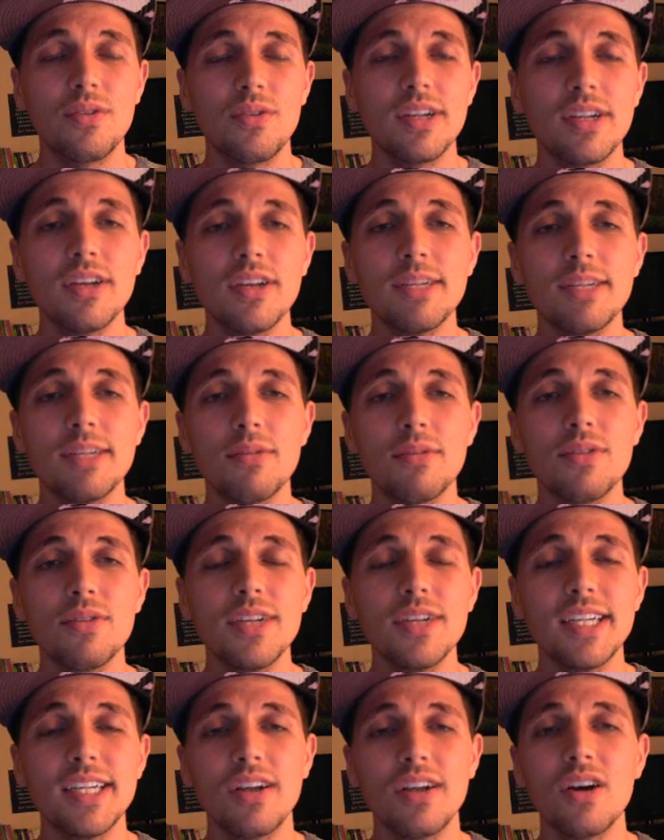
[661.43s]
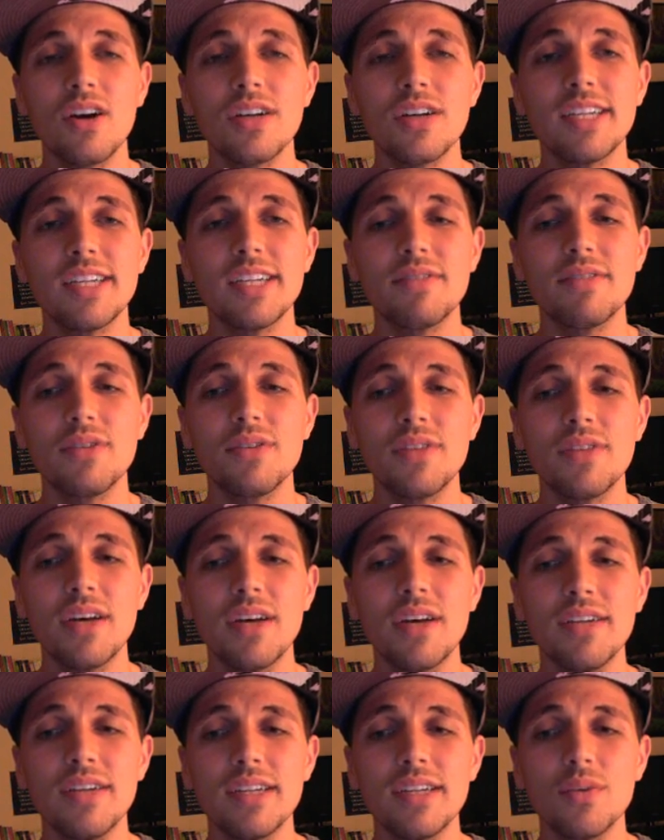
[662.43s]
results were released in August of
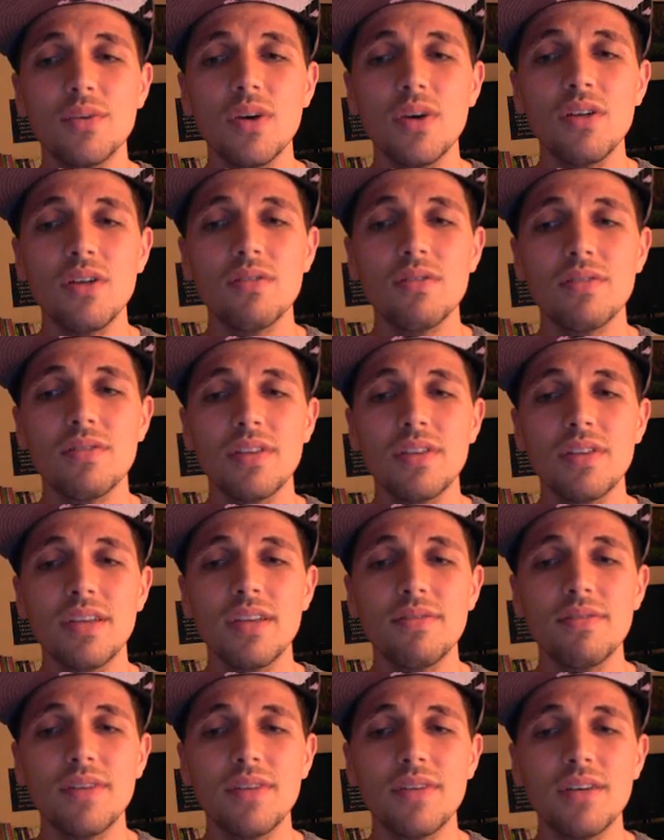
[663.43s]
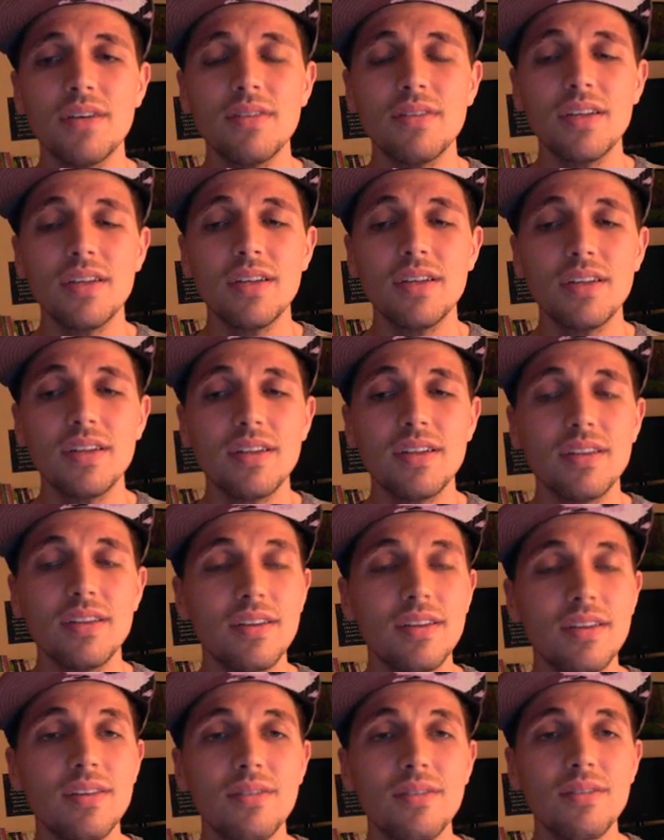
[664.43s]
2012, and they found that,
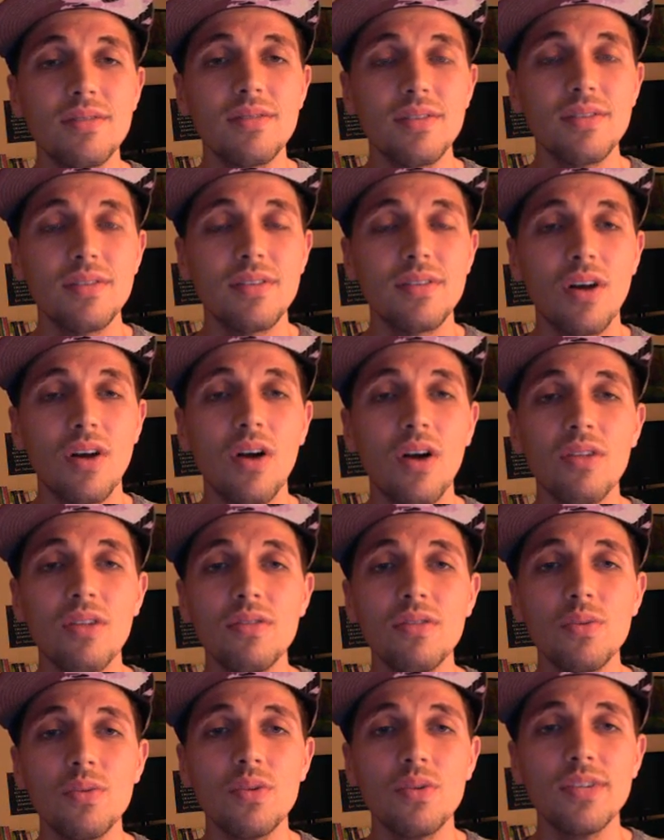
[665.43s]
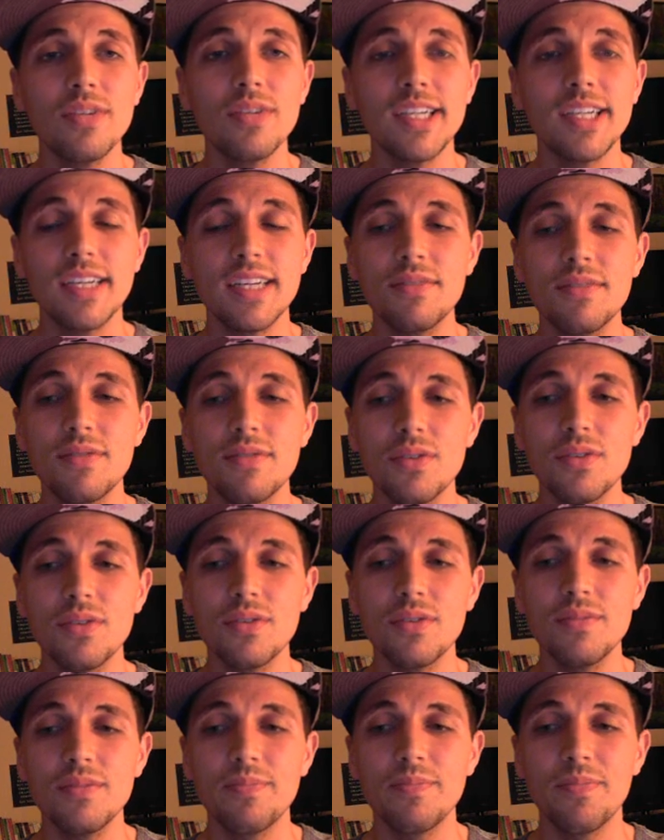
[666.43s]
you know, all of the world's
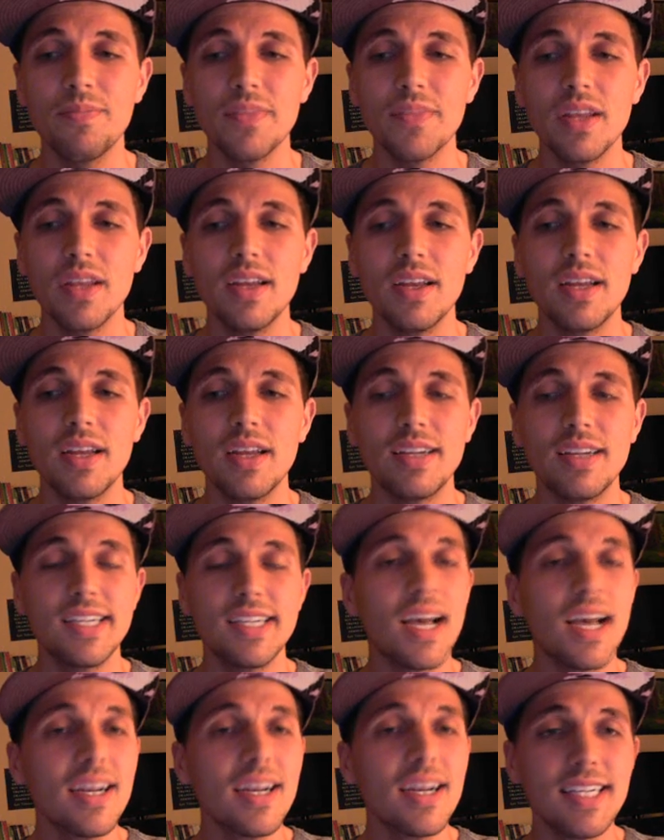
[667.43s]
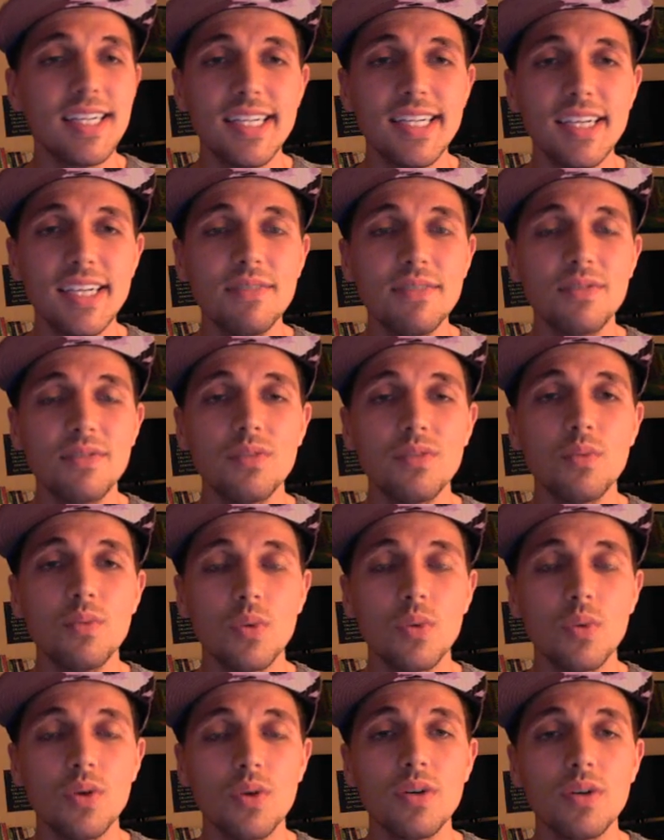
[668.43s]
seafood and stocks of
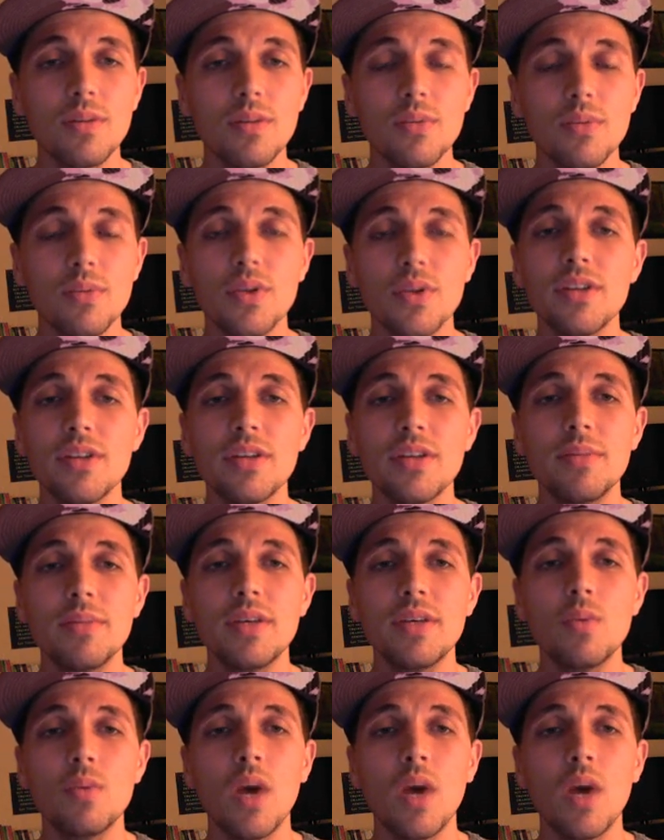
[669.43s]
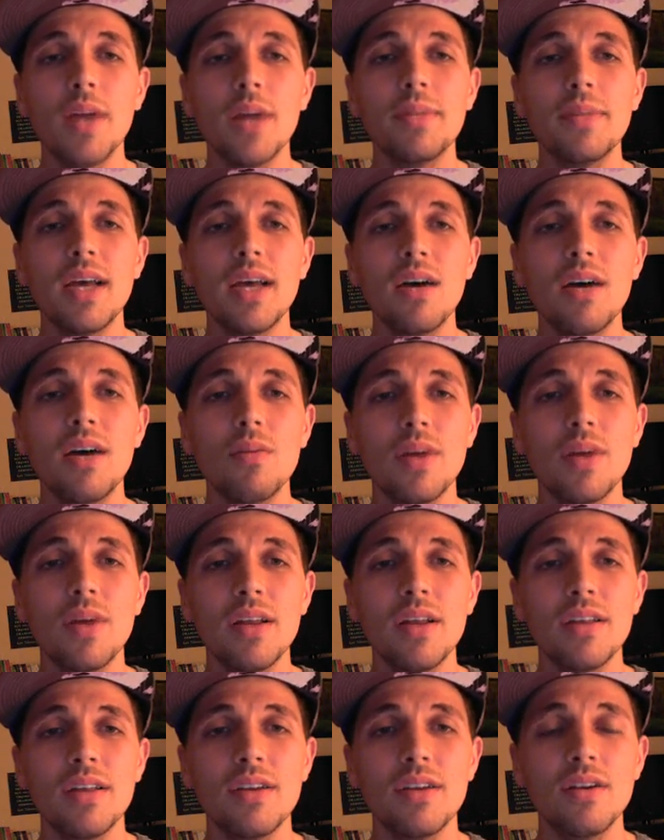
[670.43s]
seafood will completely be wiped out
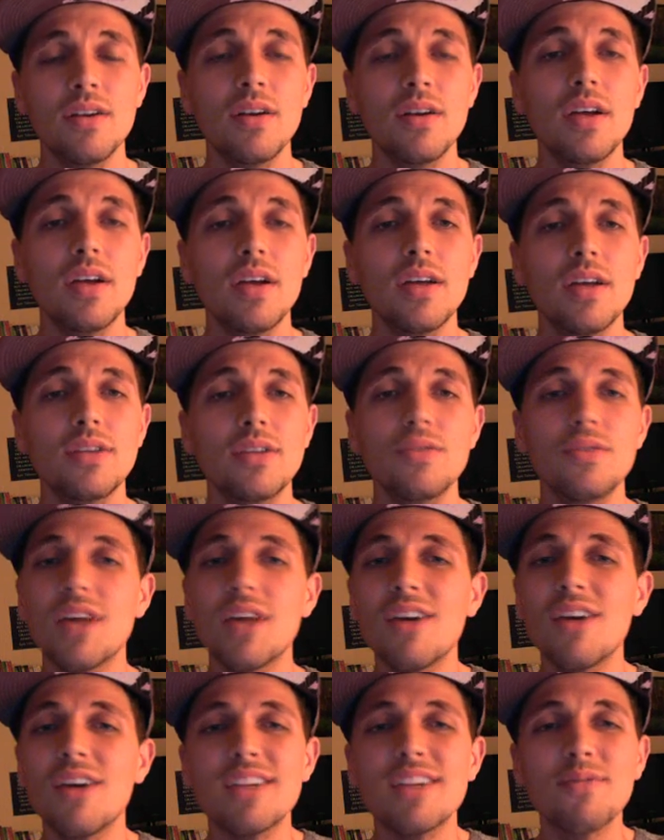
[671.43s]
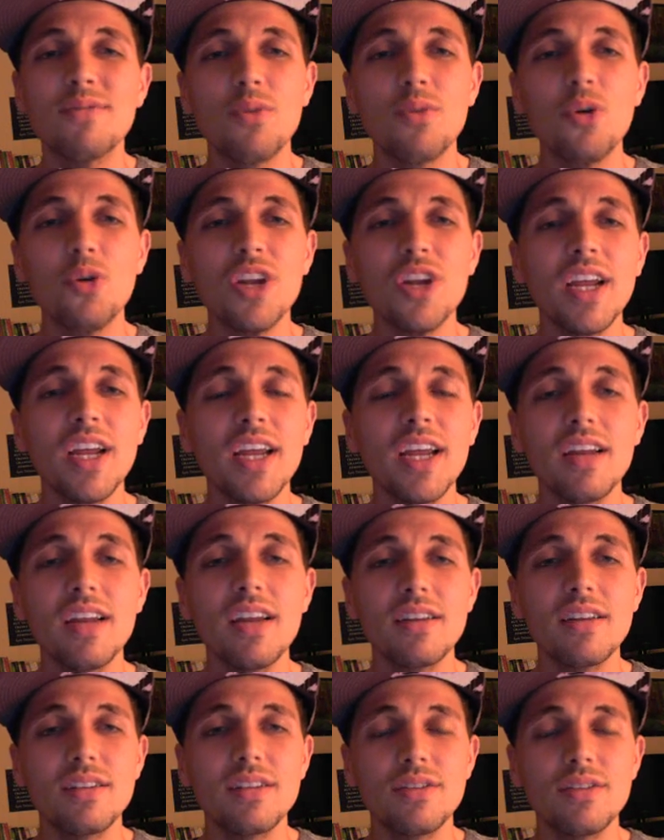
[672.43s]
by the year
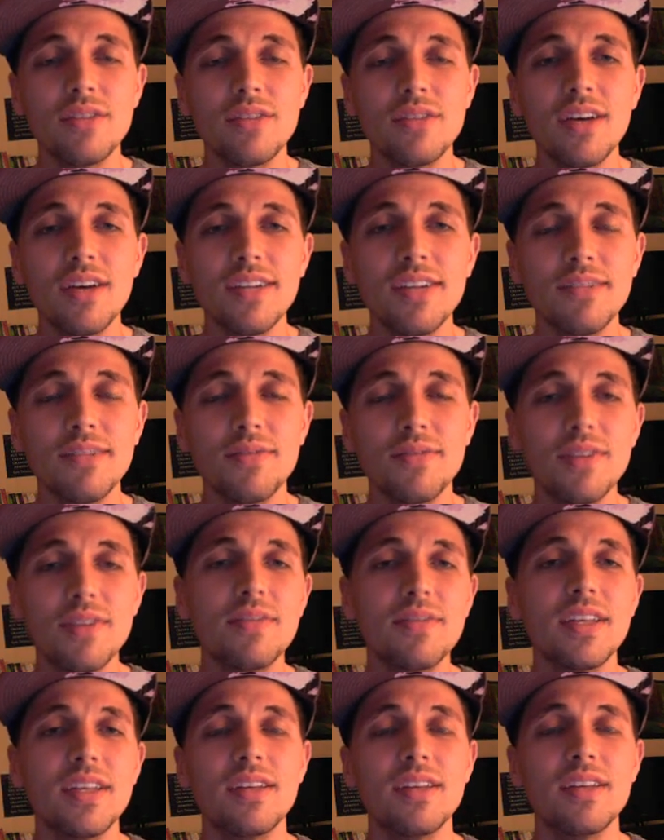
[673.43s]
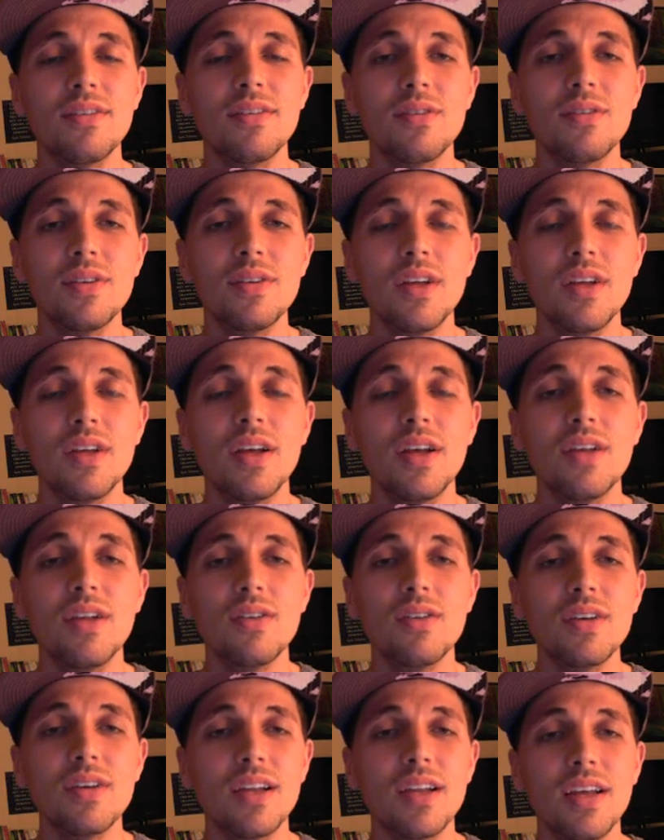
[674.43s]
2048 to 2050. You know, and
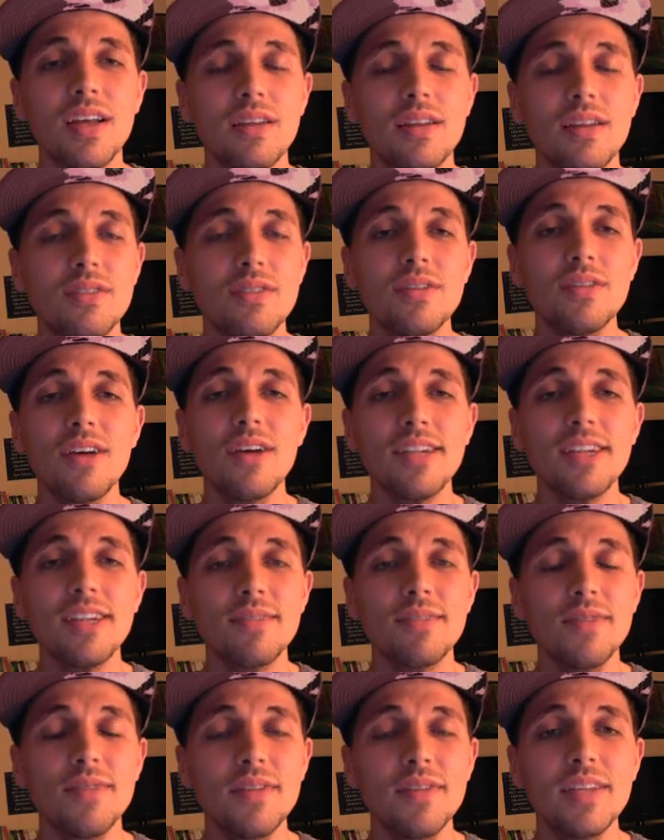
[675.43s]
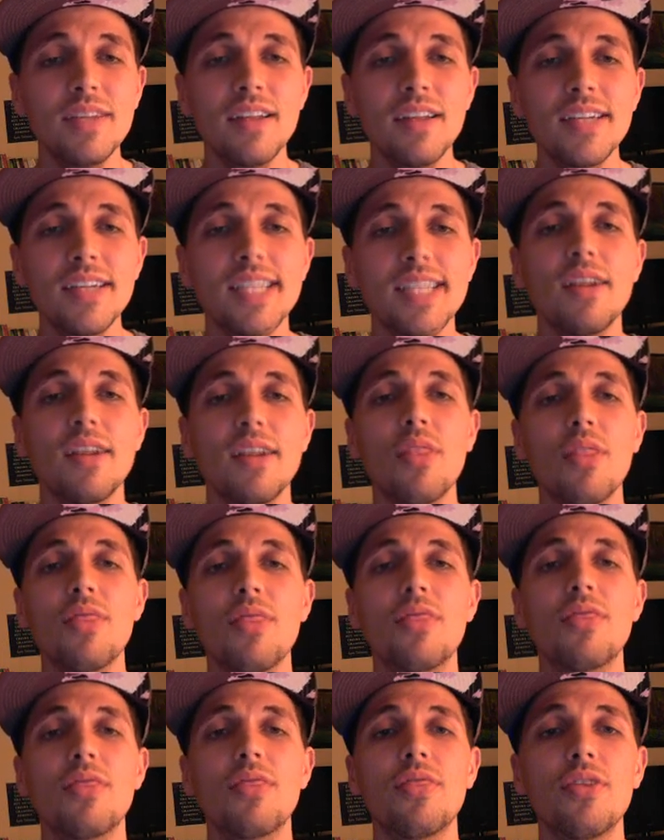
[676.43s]
looking at 2050, that's
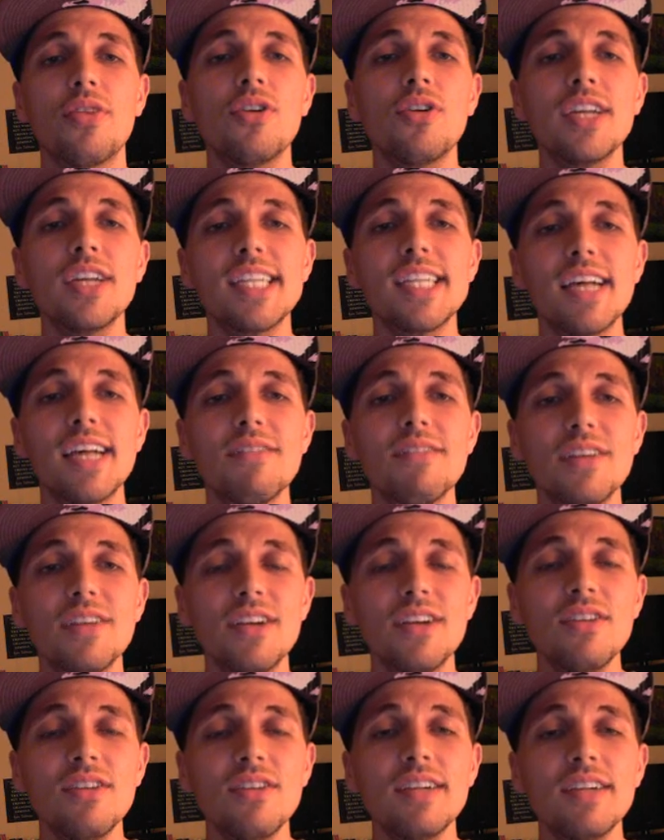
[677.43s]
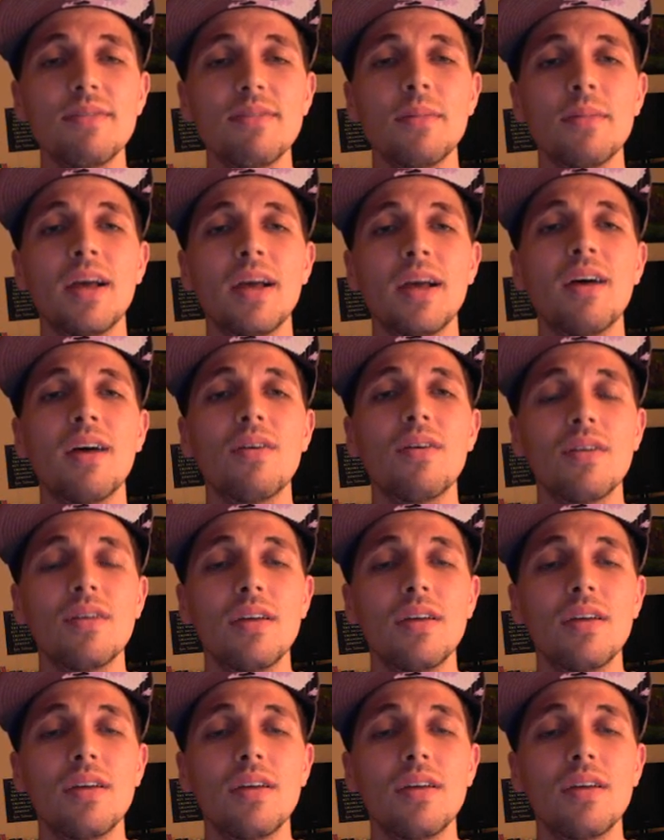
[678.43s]
37 years from now.